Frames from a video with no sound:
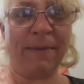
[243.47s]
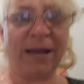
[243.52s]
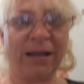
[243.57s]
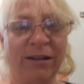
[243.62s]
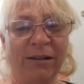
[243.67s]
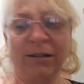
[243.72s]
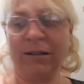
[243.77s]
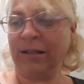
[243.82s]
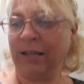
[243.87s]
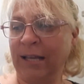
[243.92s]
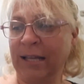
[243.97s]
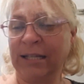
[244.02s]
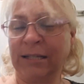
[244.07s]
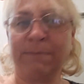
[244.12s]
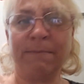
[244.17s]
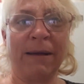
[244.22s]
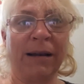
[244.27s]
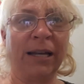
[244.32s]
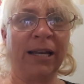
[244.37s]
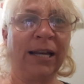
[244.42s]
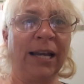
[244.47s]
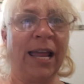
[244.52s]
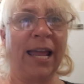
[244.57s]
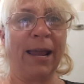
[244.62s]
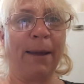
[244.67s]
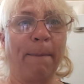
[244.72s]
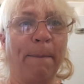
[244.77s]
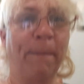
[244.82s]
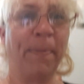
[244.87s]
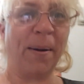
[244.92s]
now, it's smelling like
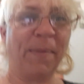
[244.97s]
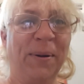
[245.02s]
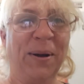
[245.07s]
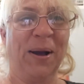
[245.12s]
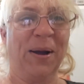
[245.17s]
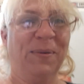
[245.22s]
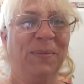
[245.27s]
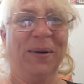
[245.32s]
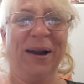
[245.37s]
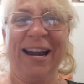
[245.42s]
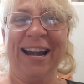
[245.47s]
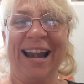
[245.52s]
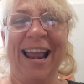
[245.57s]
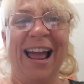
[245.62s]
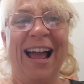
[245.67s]
bubblegum right